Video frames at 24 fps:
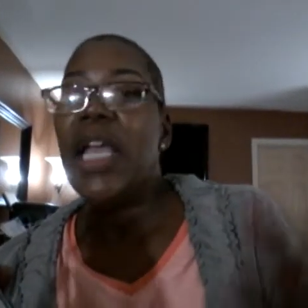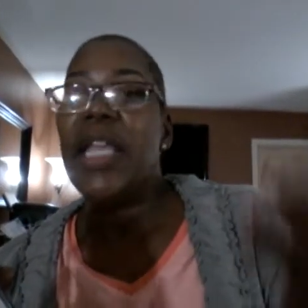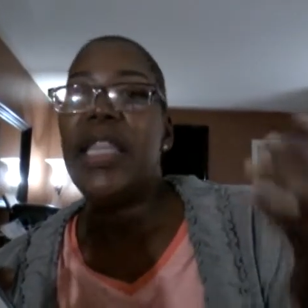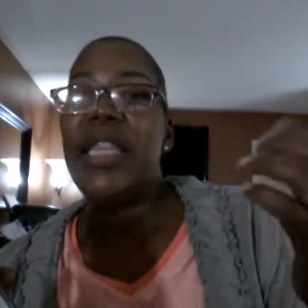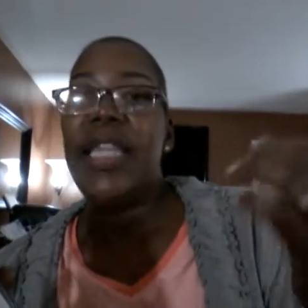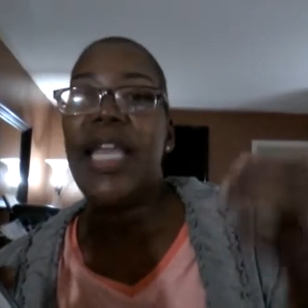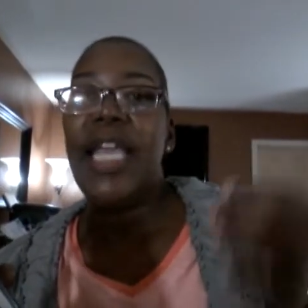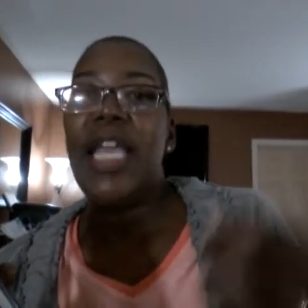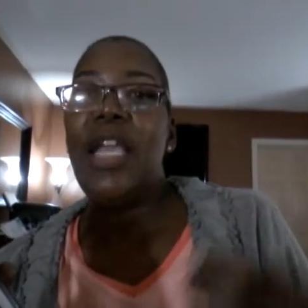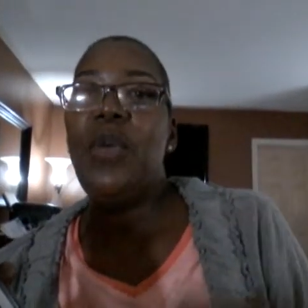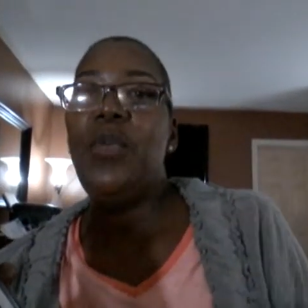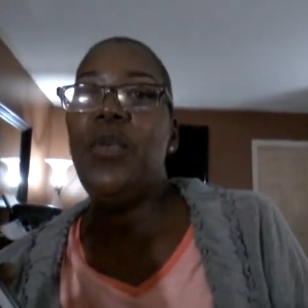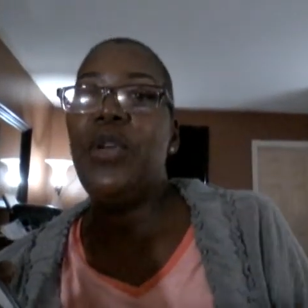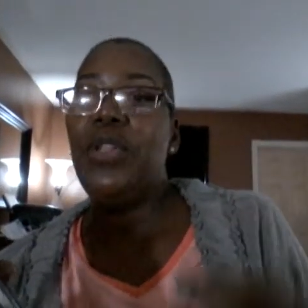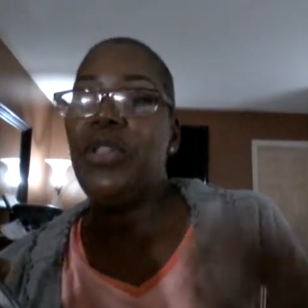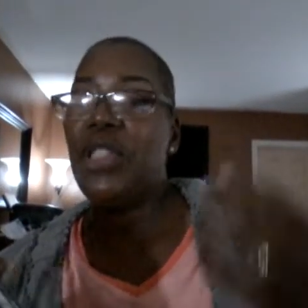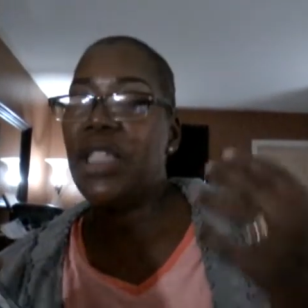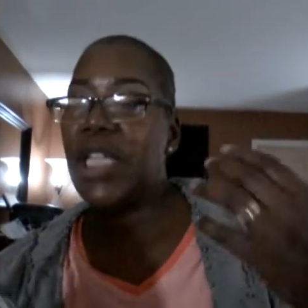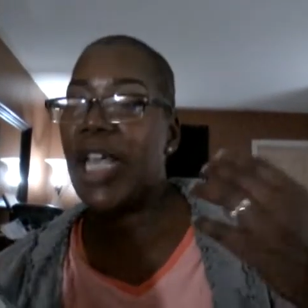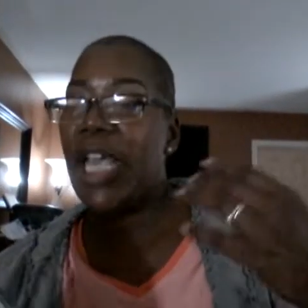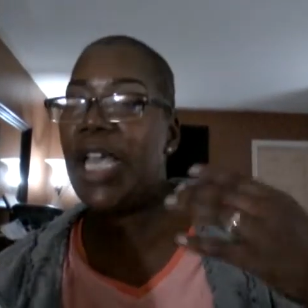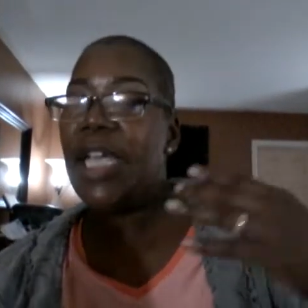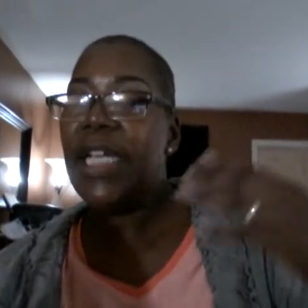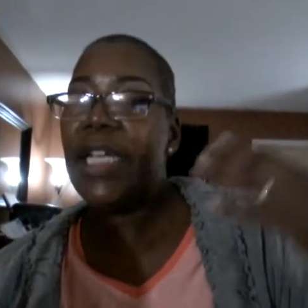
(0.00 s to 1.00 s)
they will
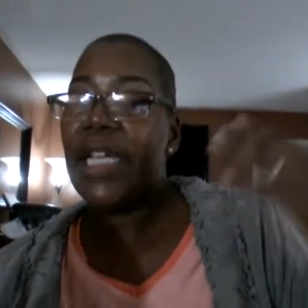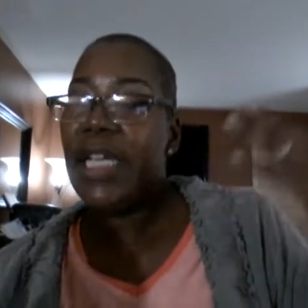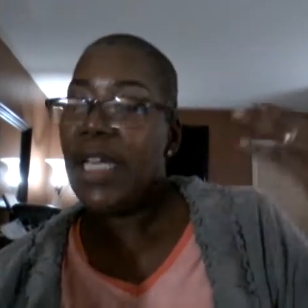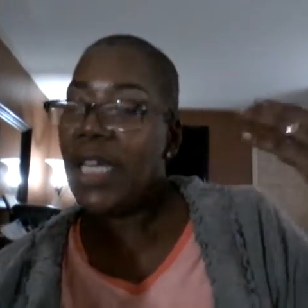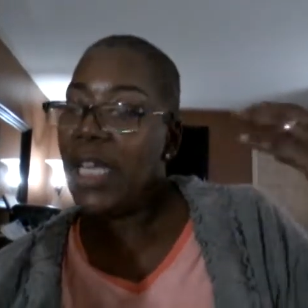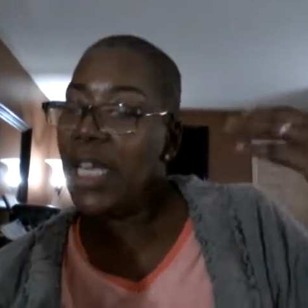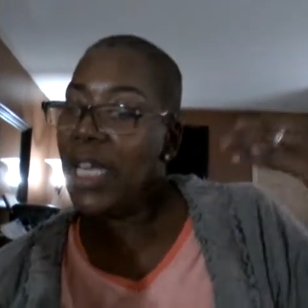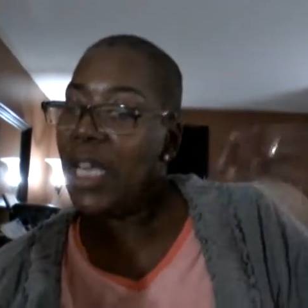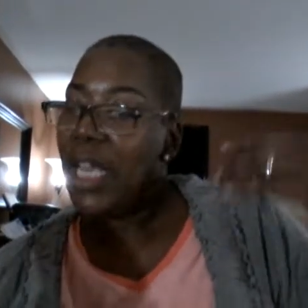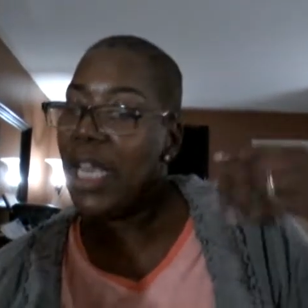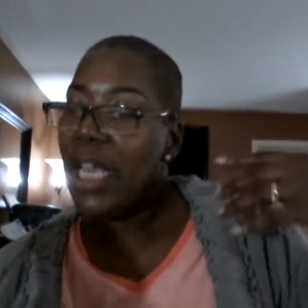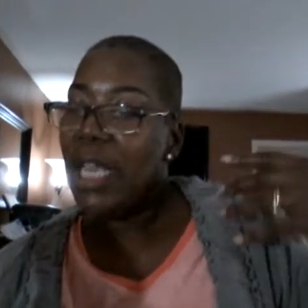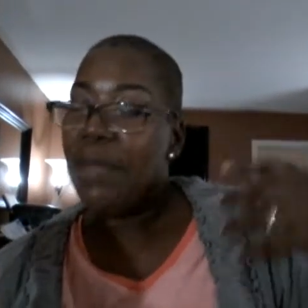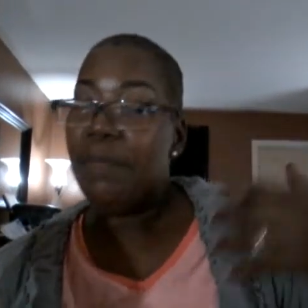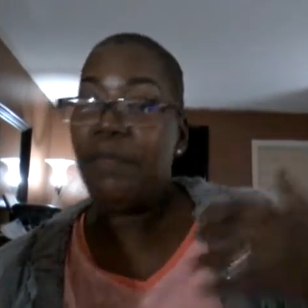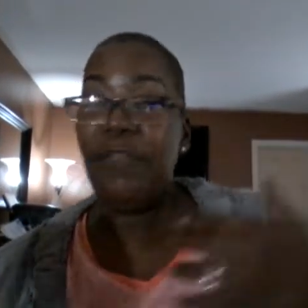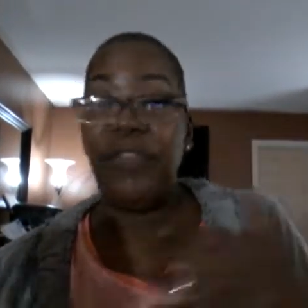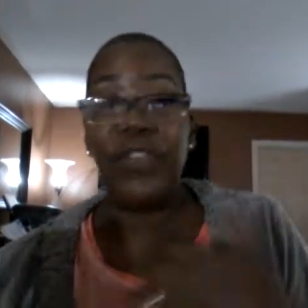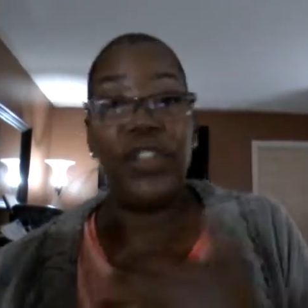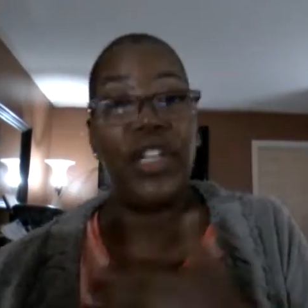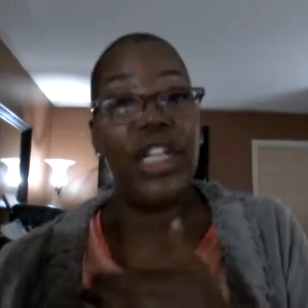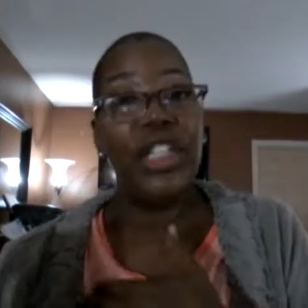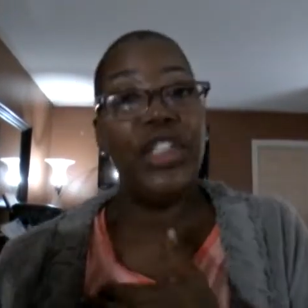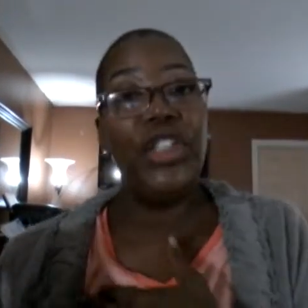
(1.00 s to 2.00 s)
take and
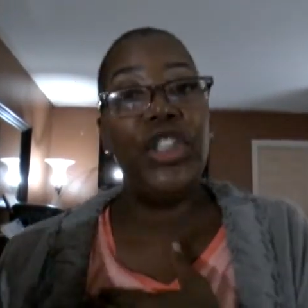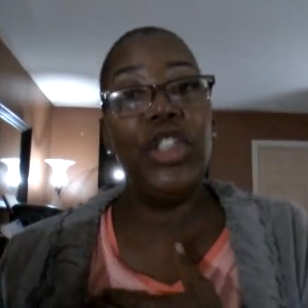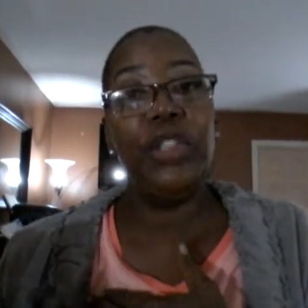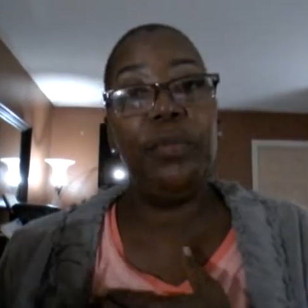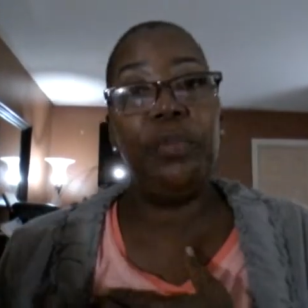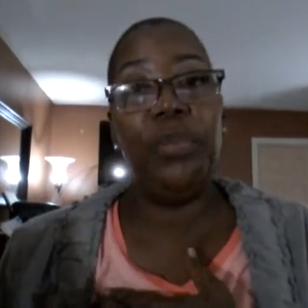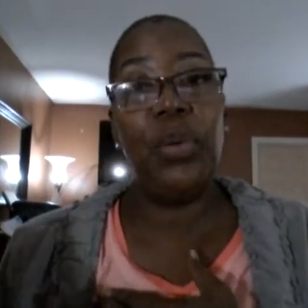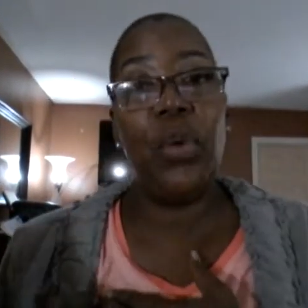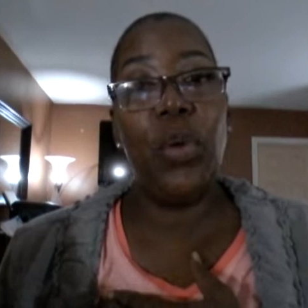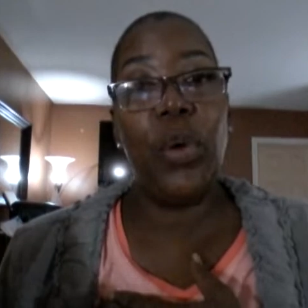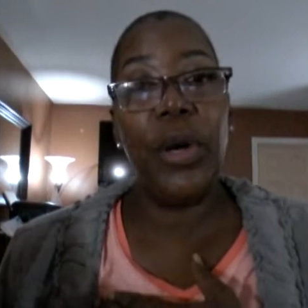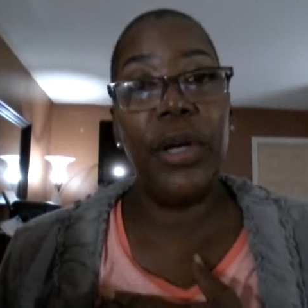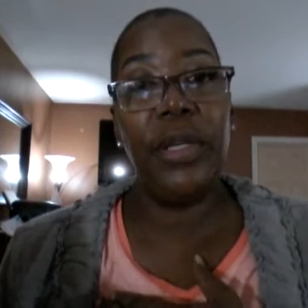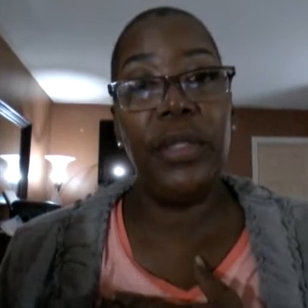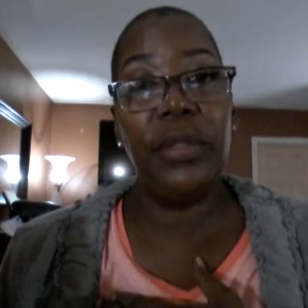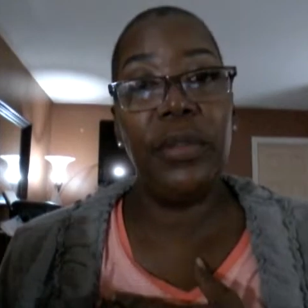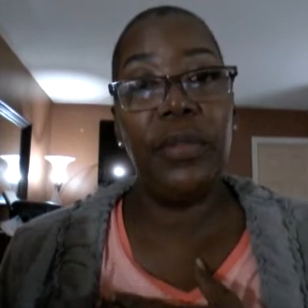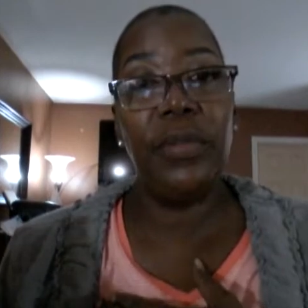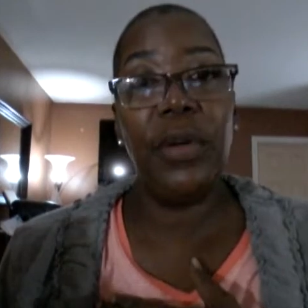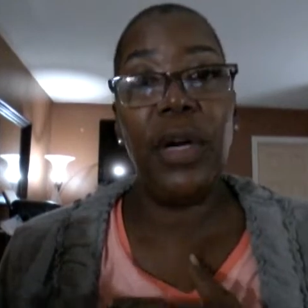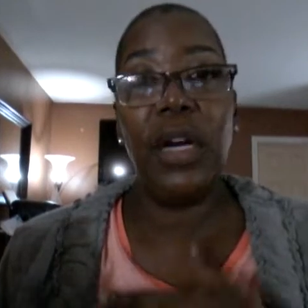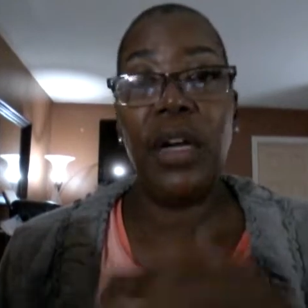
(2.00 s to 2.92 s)
flush your port